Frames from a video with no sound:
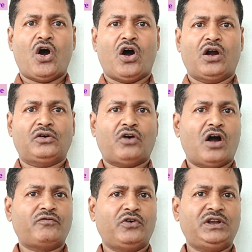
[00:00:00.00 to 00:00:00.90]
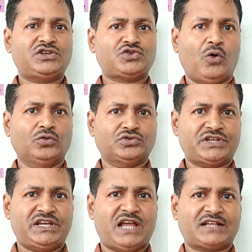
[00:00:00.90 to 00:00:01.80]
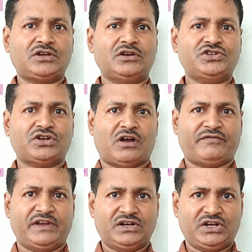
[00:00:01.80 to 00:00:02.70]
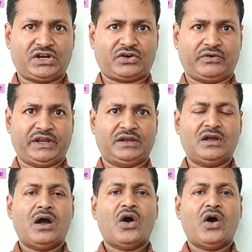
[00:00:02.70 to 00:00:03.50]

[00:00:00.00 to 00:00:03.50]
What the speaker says: or wrongfully sold in execution of a decree,